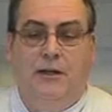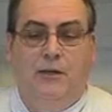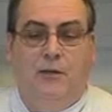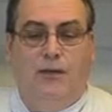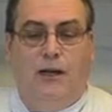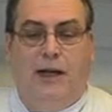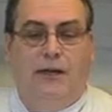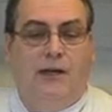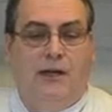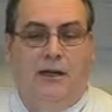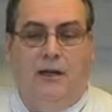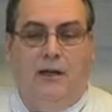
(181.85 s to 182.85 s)
without
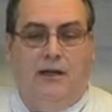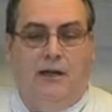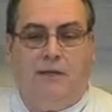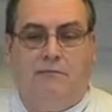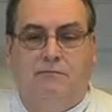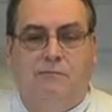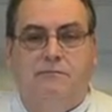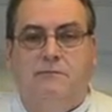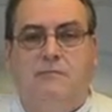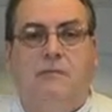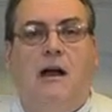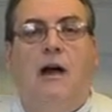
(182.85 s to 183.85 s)
any
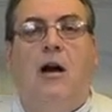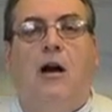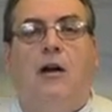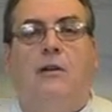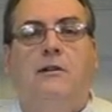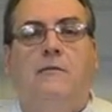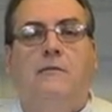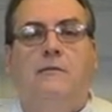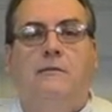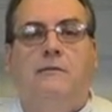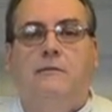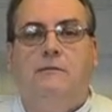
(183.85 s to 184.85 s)
hard
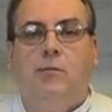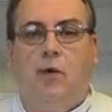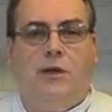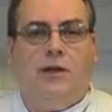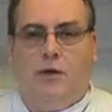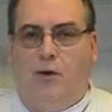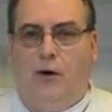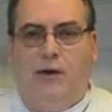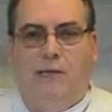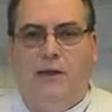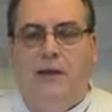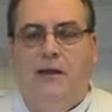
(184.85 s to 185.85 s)
work at
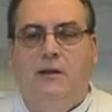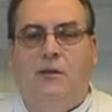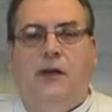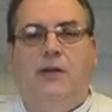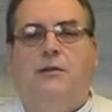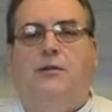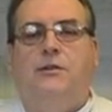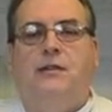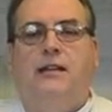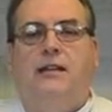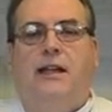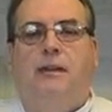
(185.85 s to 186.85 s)
all. What I do is
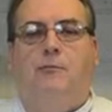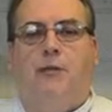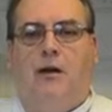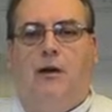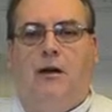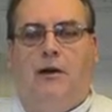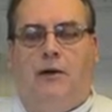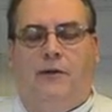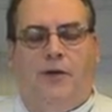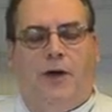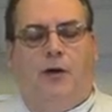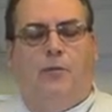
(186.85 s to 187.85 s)
I take a
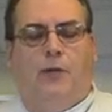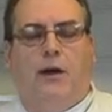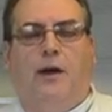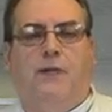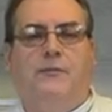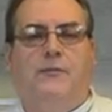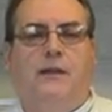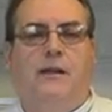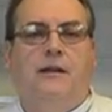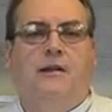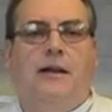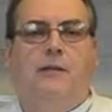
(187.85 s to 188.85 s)
fire brick
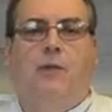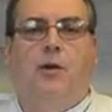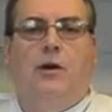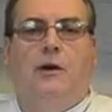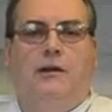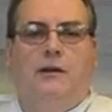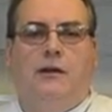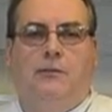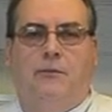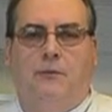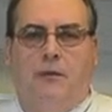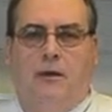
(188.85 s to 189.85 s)
that I bought at
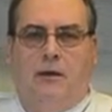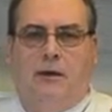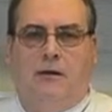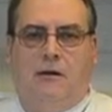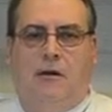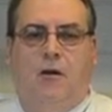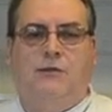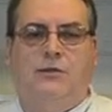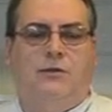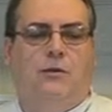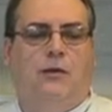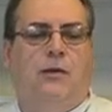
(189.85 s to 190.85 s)
the home
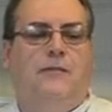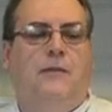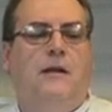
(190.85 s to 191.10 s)
store,